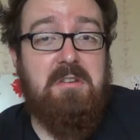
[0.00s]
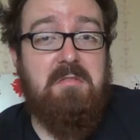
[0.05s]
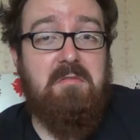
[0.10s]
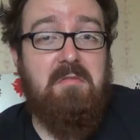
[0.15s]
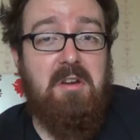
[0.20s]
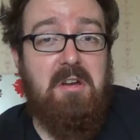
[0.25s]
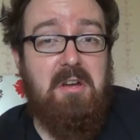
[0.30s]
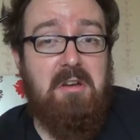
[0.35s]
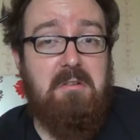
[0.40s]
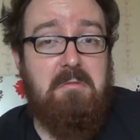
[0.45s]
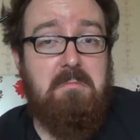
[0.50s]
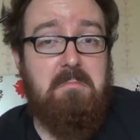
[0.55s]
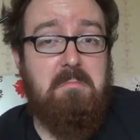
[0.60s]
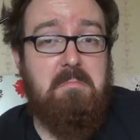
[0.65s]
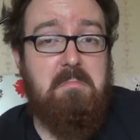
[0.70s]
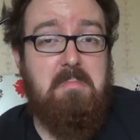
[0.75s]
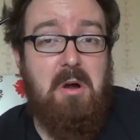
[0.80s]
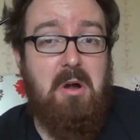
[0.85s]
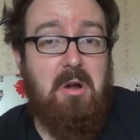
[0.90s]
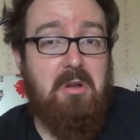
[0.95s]
in there,
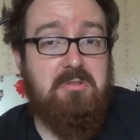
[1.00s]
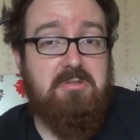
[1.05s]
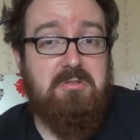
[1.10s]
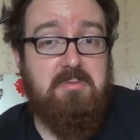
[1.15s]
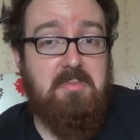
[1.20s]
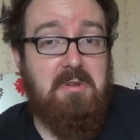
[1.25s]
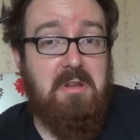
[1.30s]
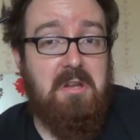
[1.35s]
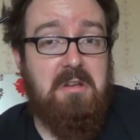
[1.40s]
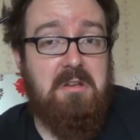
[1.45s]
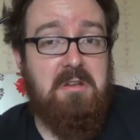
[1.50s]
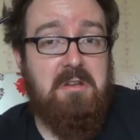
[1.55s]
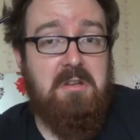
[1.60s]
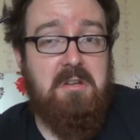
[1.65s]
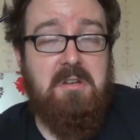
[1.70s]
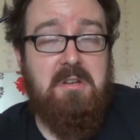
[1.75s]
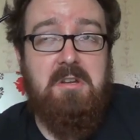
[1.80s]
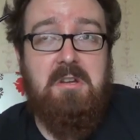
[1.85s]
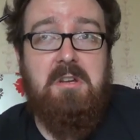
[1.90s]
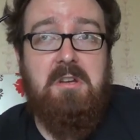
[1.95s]
possibly,
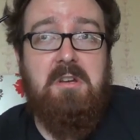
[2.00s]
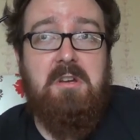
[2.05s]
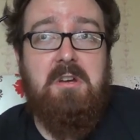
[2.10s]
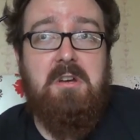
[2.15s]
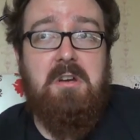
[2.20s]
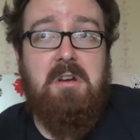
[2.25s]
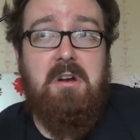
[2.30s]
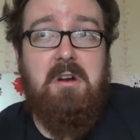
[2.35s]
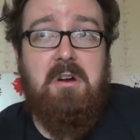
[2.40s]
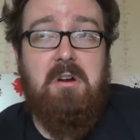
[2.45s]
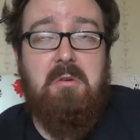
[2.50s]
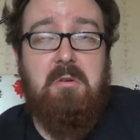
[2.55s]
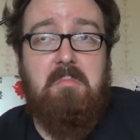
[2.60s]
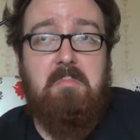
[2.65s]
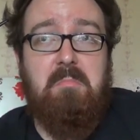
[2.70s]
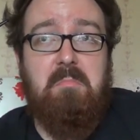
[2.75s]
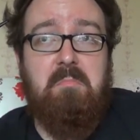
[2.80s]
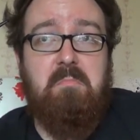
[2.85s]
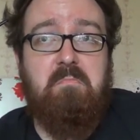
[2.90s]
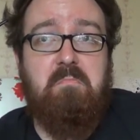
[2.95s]

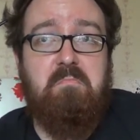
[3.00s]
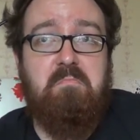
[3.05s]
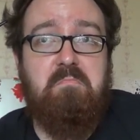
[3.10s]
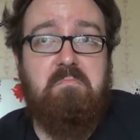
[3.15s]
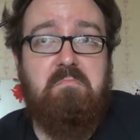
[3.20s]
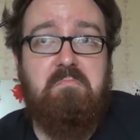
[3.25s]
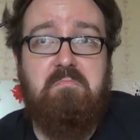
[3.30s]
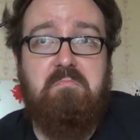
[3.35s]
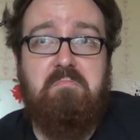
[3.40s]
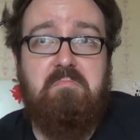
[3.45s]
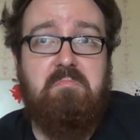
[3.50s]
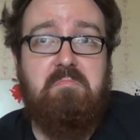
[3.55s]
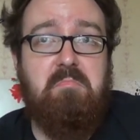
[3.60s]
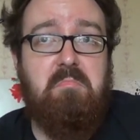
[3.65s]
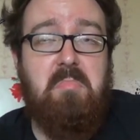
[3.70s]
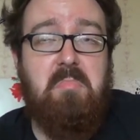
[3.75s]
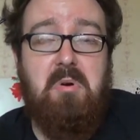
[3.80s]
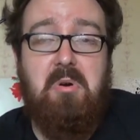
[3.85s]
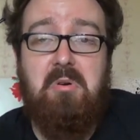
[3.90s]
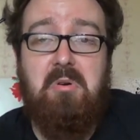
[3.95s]

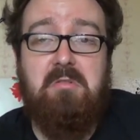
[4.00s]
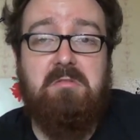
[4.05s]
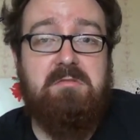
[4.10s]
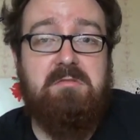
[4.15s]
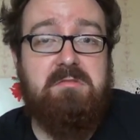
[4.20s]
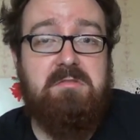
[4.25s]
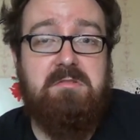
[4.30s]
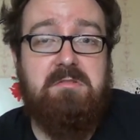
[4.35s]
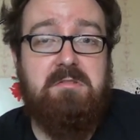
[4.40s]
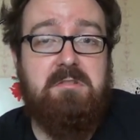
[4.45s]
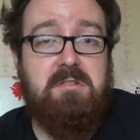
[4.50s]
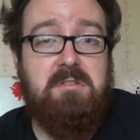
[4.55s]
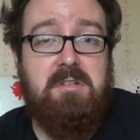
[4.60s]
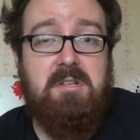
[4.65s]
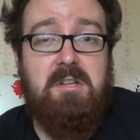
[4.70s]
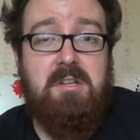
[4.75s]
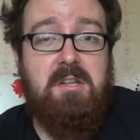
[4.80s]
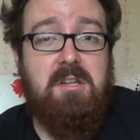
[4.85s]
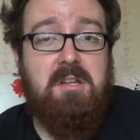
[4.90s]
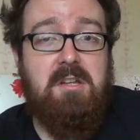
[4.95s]
but
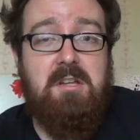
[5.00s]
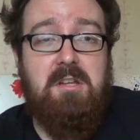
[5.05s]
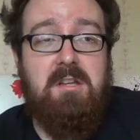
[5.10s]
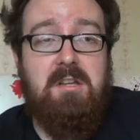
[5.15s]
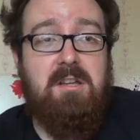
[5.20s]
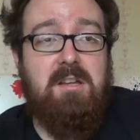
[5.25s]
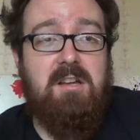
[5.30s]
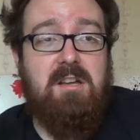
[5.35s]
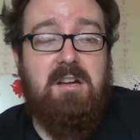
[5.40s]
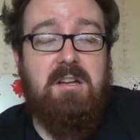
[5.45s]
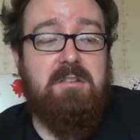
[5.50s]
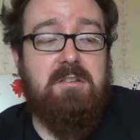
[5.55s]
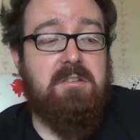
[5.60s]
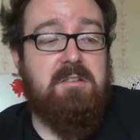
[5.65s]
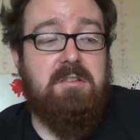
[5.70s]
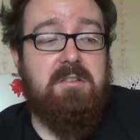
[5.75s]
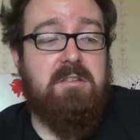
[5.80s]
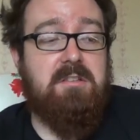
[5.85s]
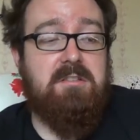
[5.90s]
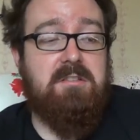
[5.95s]
I don't
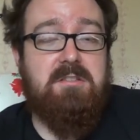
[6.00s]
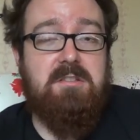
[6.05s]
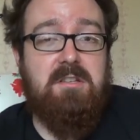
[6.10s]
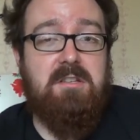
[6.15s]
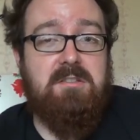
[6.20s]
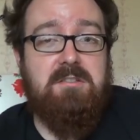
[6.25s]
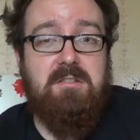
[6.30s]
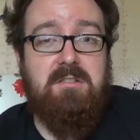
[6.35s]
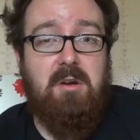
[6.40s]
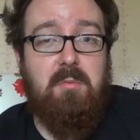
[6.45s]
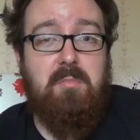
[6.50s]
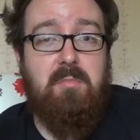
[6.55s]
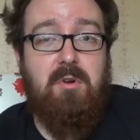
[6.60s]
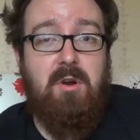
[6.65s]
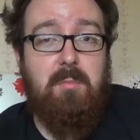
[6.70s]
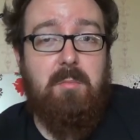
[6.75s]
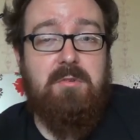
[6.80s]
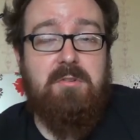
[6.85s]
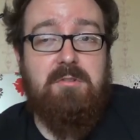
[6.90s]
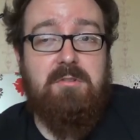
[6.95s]
know, it's not
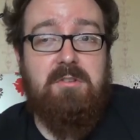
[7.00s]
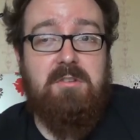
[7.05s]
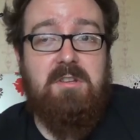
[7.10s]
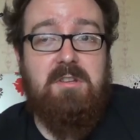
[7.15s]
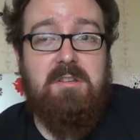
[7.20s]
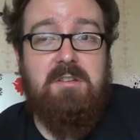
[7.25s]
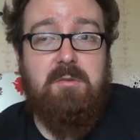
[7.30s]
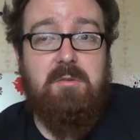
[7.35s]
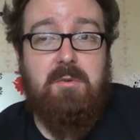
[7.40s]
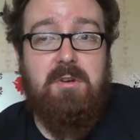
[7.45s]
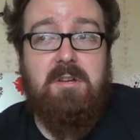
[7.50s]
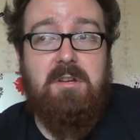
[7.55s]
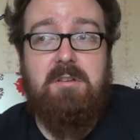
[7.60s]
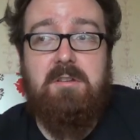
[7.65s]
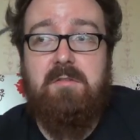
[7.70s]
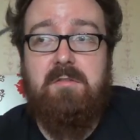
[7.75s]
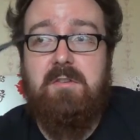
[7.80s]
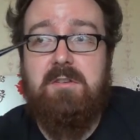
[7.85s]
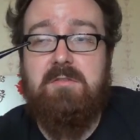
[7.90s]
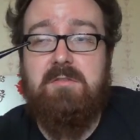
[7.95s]
prominent in any way.
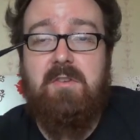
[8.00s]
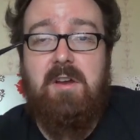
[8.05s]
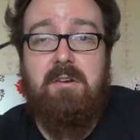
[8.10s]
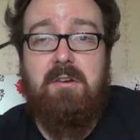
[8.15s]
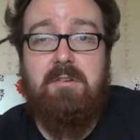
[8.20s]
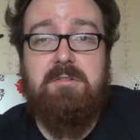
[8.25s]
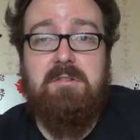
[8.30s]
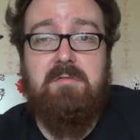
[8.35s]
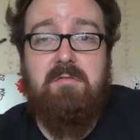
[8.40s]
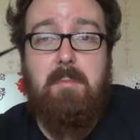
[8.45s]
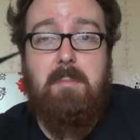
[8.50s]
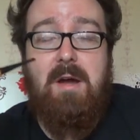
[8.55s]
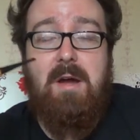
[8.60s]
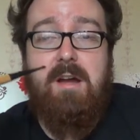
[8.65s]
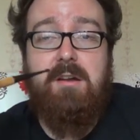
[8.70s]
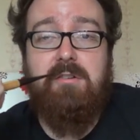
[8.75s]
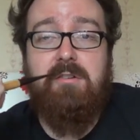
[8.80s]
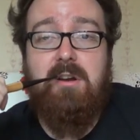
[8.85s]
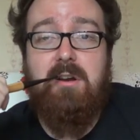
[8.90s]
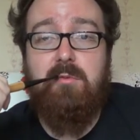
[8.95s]
If it's there, it's in the
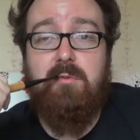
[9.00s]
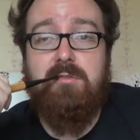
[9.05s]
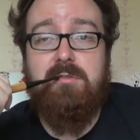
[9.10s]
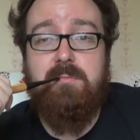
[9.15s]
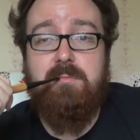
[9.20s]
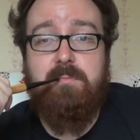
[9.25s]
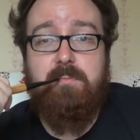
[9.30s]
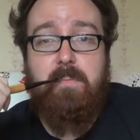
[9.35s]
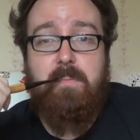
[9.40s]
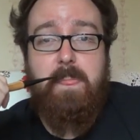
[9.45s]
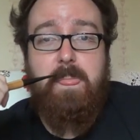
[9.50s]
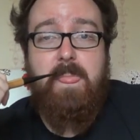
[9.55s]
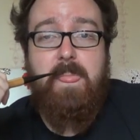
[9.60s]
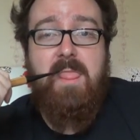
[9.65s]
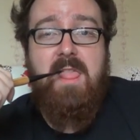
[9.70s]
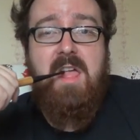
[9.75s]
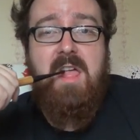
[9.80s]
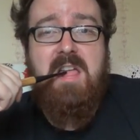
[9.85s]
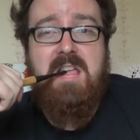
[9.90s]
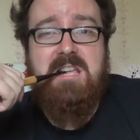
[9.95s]
background.
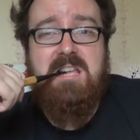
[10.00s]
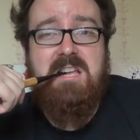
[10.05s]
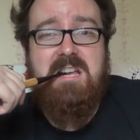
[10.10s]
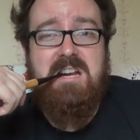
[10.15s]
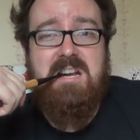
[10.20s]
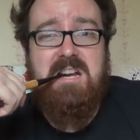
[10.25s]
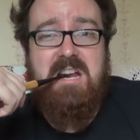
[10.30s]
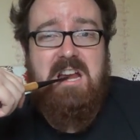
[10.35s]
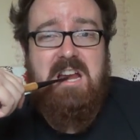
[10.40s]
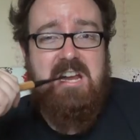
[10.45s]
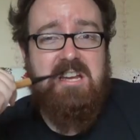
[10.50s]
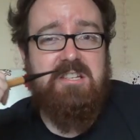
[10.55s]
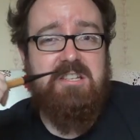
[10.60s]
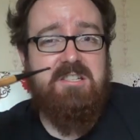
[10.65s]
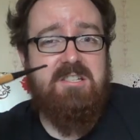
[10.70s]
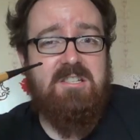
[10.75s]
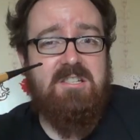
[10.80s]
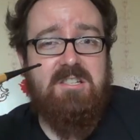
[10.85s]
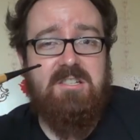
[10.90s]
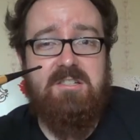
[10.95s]
It's
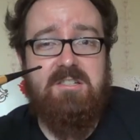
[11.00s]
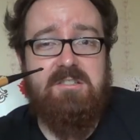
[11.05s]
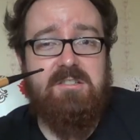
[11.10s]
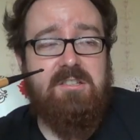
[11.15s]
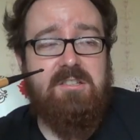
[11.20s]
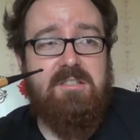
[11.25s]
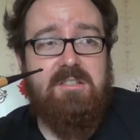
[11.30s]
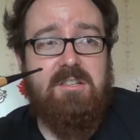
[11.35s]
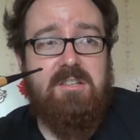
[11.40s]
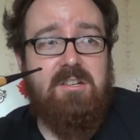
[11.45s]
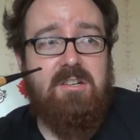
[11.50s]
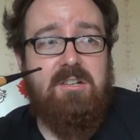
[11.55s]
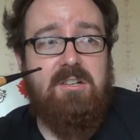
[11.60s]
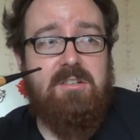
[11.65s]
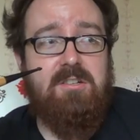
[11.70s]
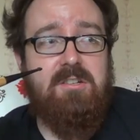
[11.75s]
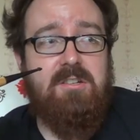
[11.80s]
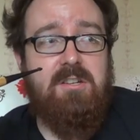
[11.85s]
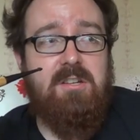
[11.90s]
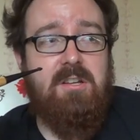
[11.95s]
certainly not
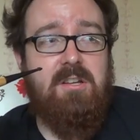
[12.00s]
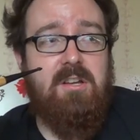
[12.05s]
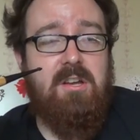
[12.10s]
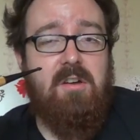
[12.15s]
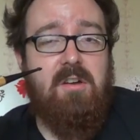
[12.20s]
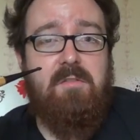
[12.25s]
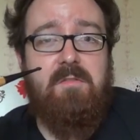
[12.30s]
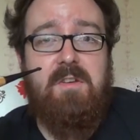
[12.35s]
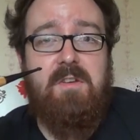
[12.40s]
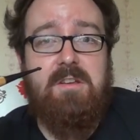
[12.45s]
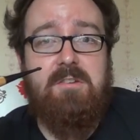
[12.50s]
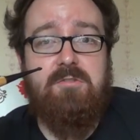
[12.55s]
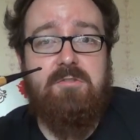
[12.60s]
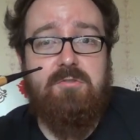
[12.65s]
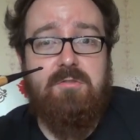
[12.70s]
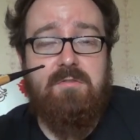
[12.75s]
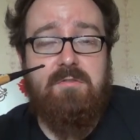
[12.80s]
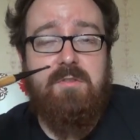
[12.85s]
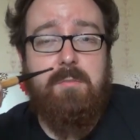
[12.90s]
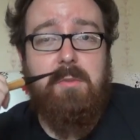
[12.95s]
a
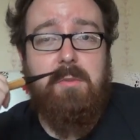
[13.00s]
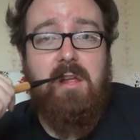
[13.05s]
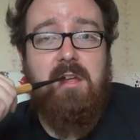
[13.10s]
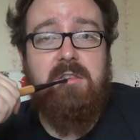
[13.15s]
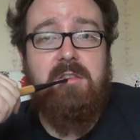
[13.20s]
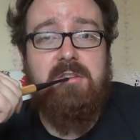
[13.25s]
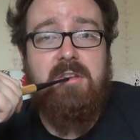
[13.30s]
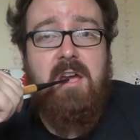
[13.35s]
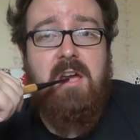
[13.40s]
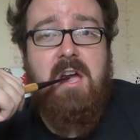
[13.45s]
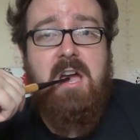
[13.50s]
feature of the blend.